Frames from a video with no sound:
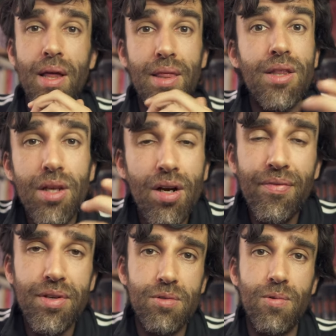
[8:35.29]
than the
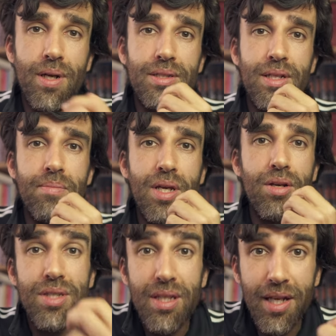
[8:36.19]
obvious ones, and
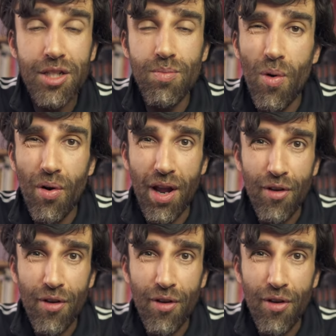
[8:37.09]
because it takes more